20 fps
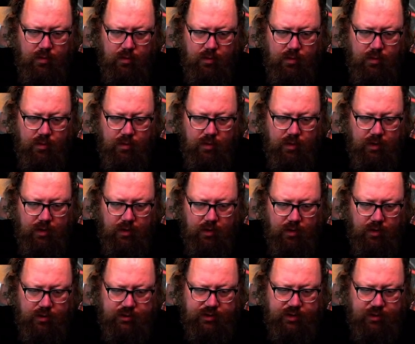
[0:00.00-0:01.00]
and then you
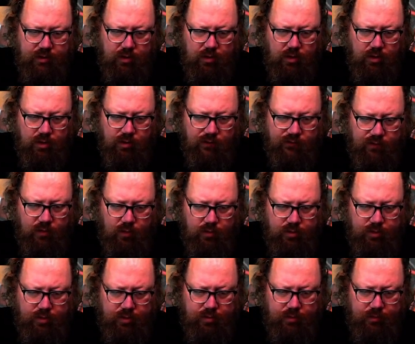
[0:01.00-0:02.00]
just simply
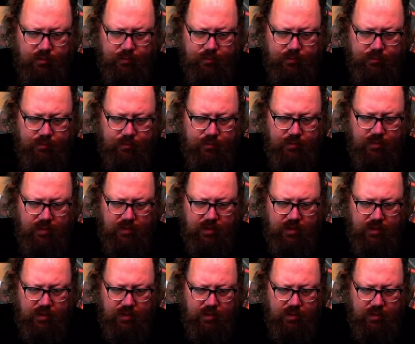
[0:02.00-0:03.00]
click uh,
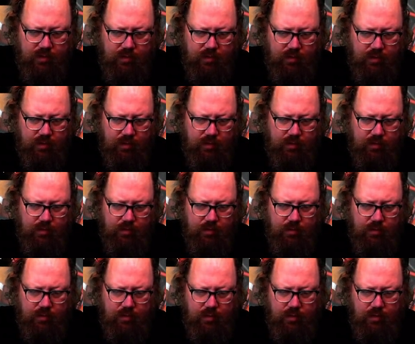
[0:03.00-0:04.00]
hold and
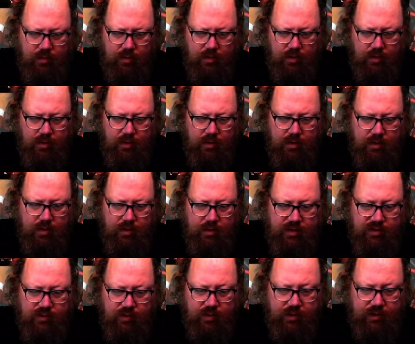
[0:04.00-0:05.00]
drag the bin
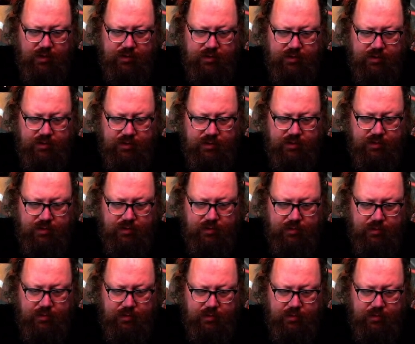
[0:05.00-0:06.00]
file
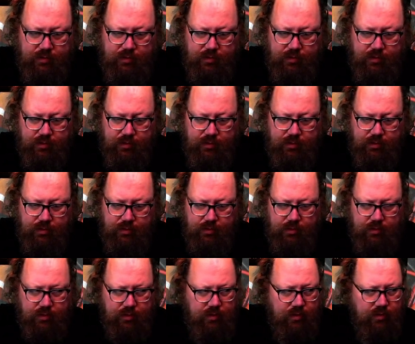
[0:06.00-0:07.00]
onto the
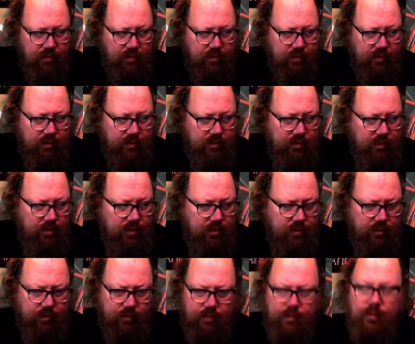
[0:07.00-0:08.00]
executable
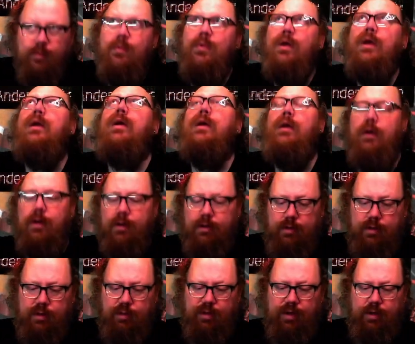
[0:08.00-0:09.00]
it's simple
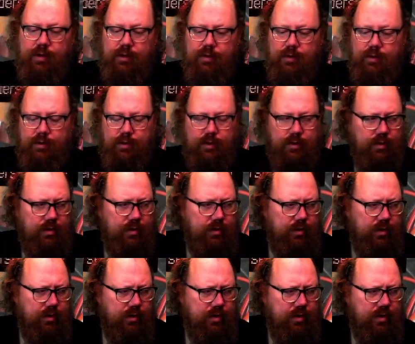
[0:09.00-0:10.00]
as that that will
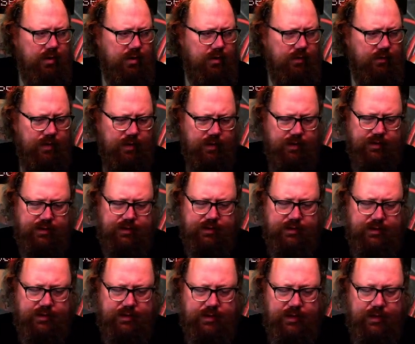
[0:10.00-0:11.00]
do a process in the
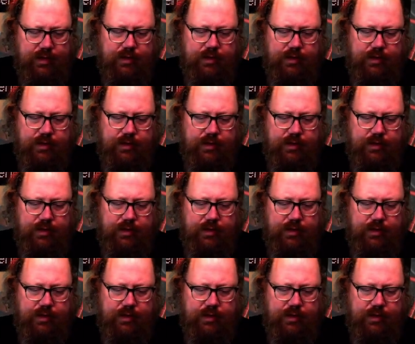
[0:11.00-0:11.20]
background